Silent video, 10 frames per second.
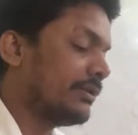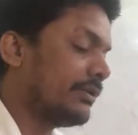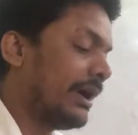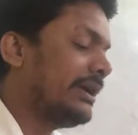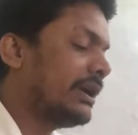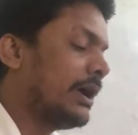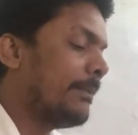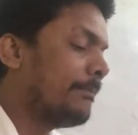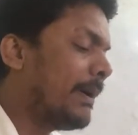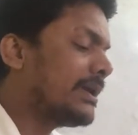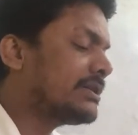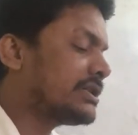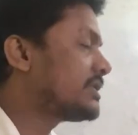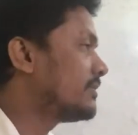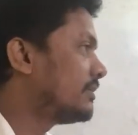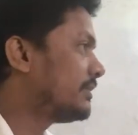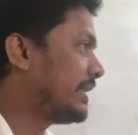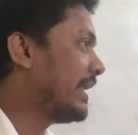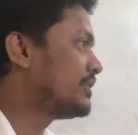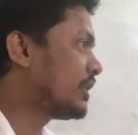right? But
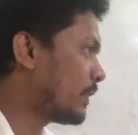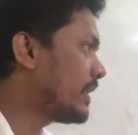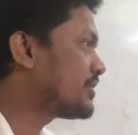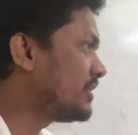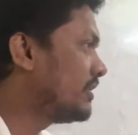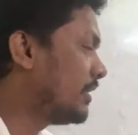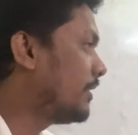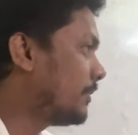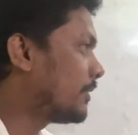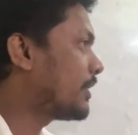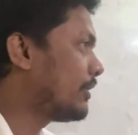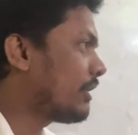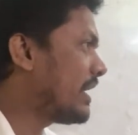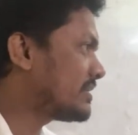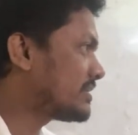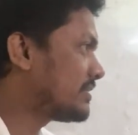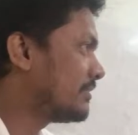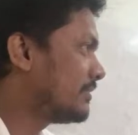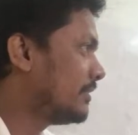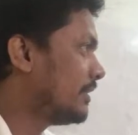there is a question,
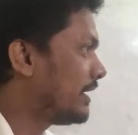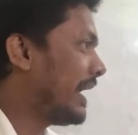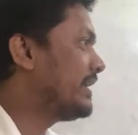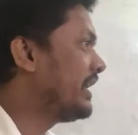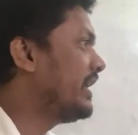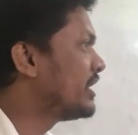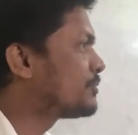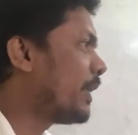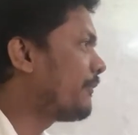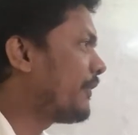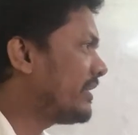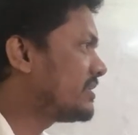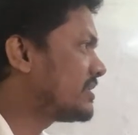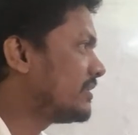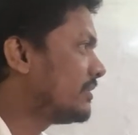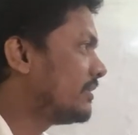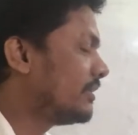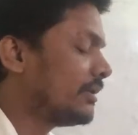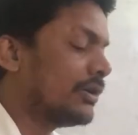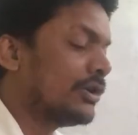contrast. Writing is perfect,
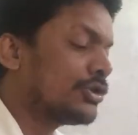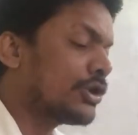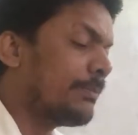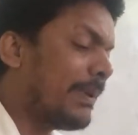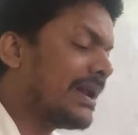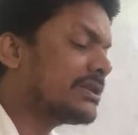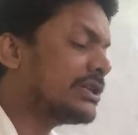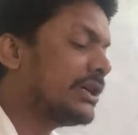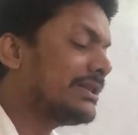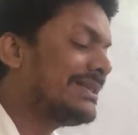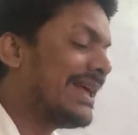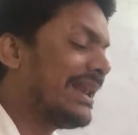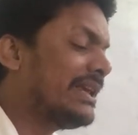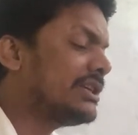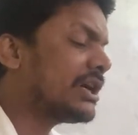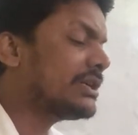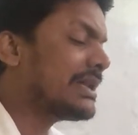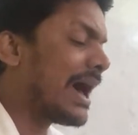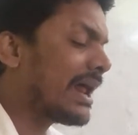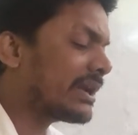so but there is a
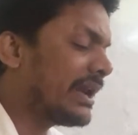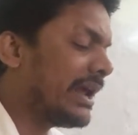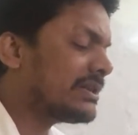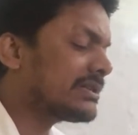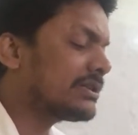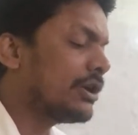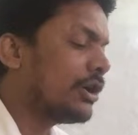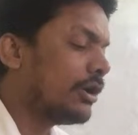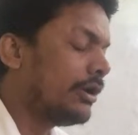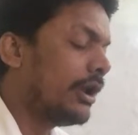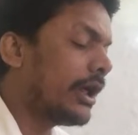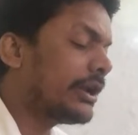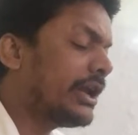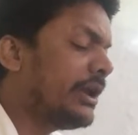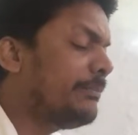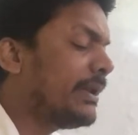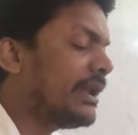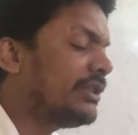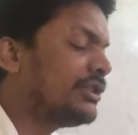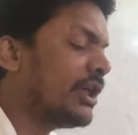darkness lurking
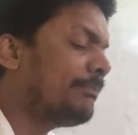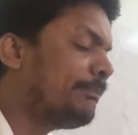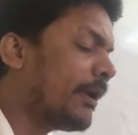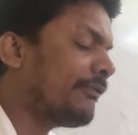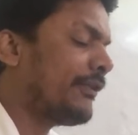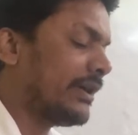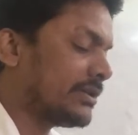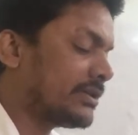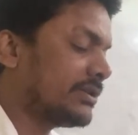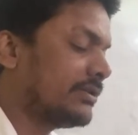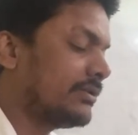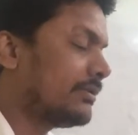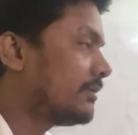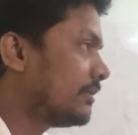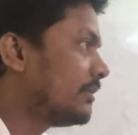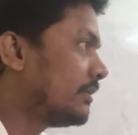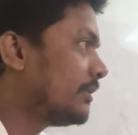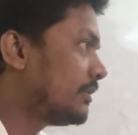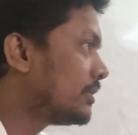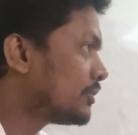beneath the perfect.
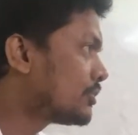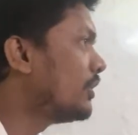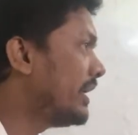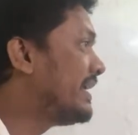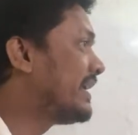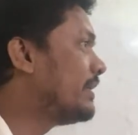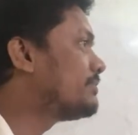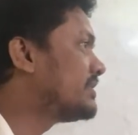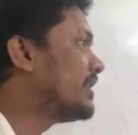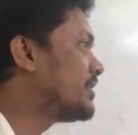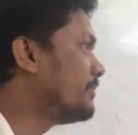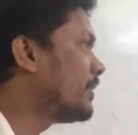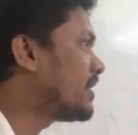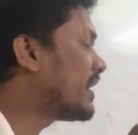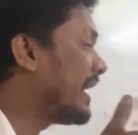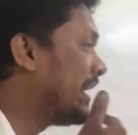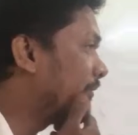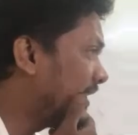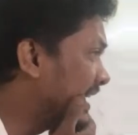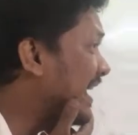So it gives nothing but a kind
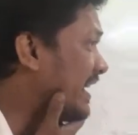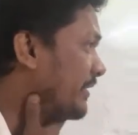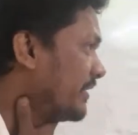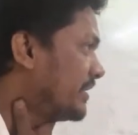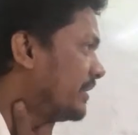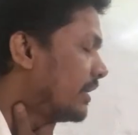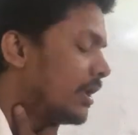of a negativity.